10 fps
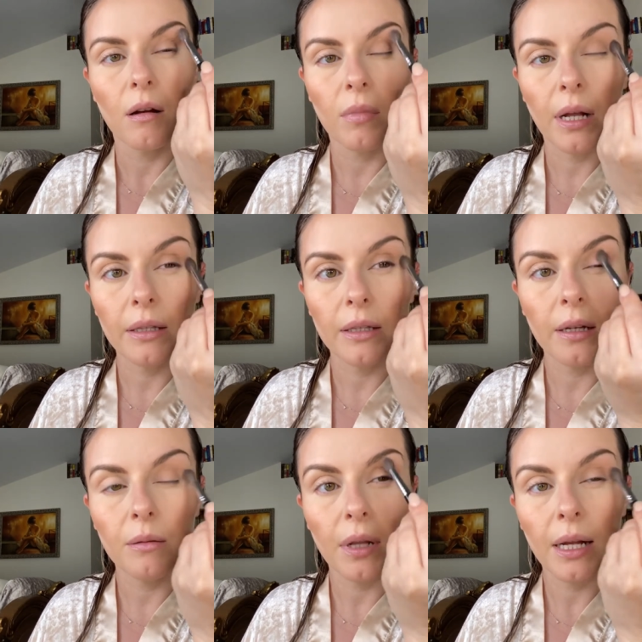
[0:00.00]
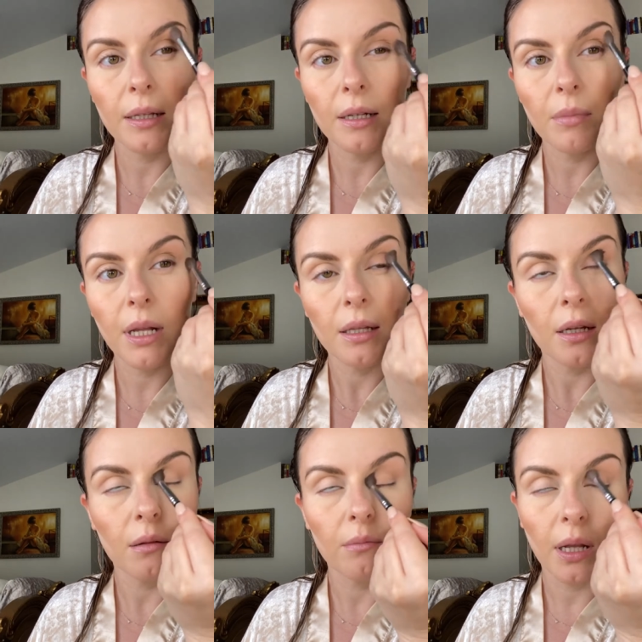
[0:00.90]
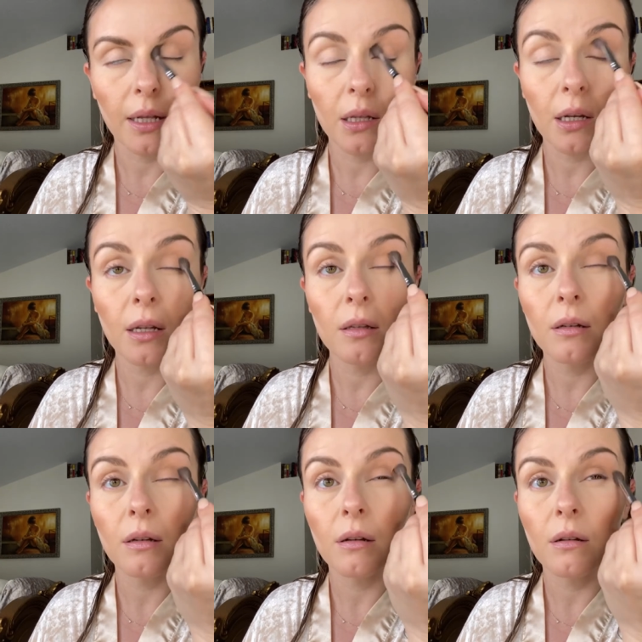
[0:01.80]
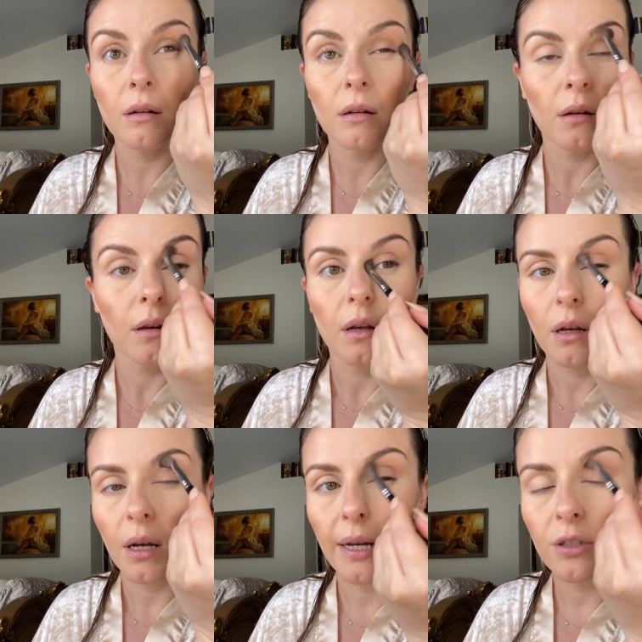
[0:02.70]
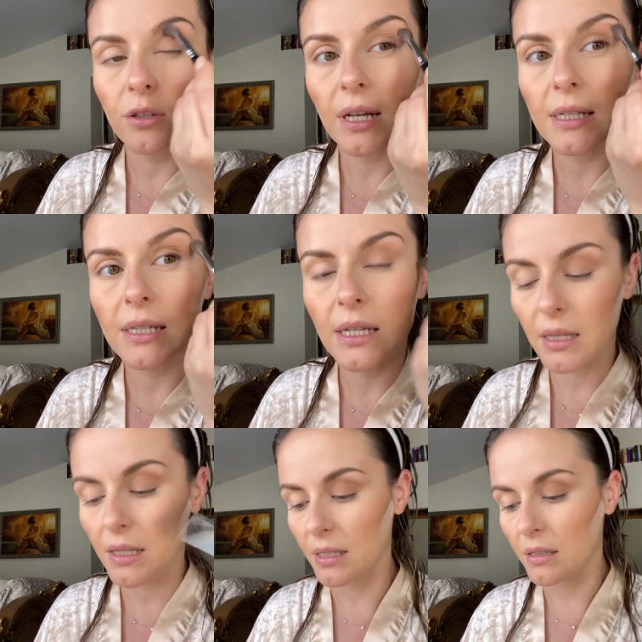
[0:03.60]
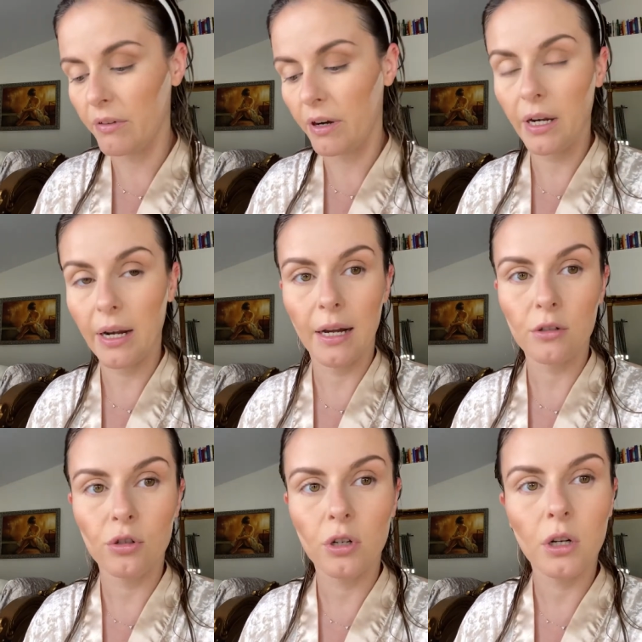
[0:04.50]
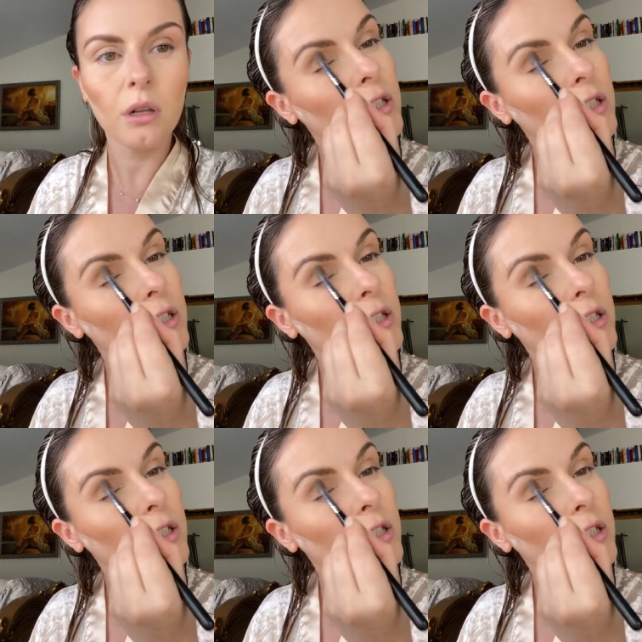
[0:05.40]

Blended, blended, blended, blended. As you can see, this is very natural.